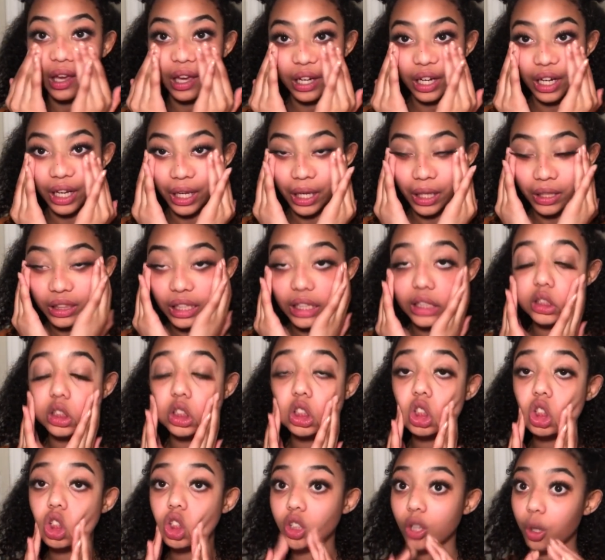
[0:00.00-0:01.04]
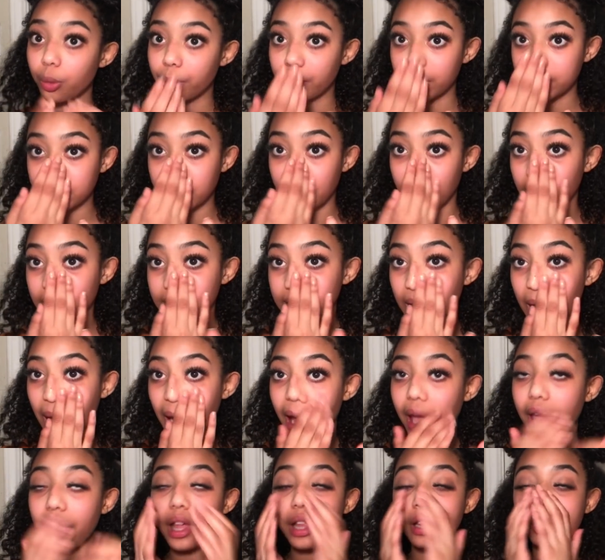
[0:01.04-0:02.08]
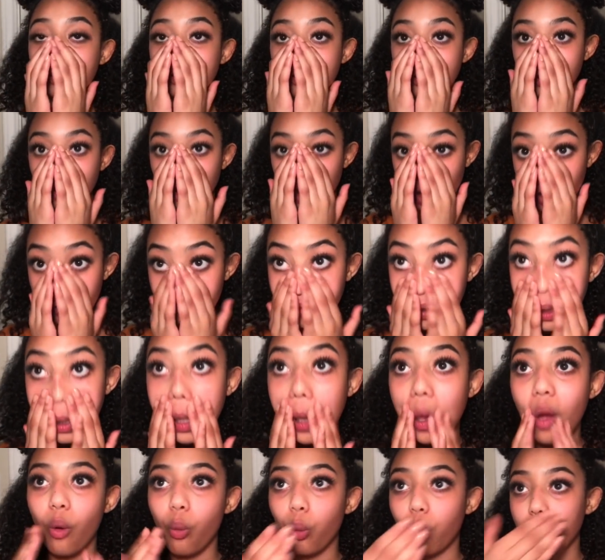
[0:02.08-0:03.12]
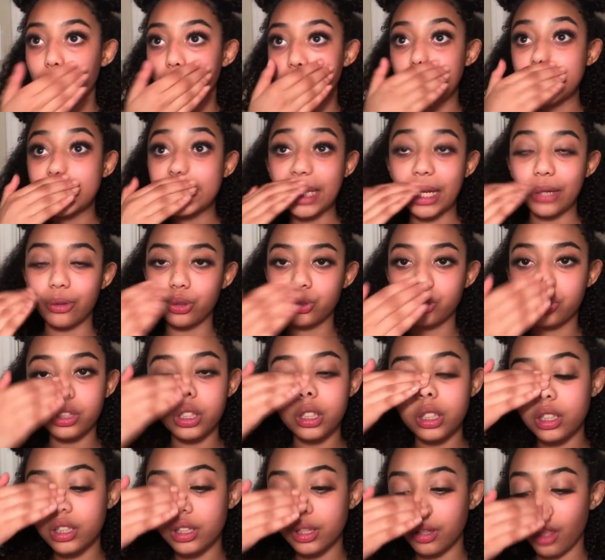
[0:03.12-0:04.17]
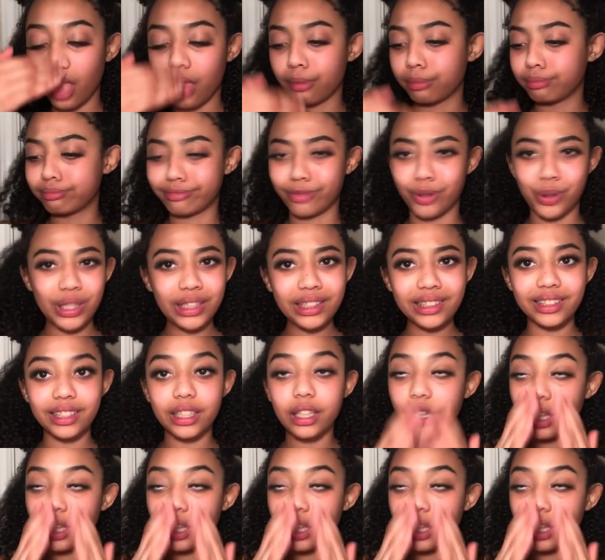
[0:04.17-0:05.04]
And I hate that so much, guys. I love when my skin routine, what?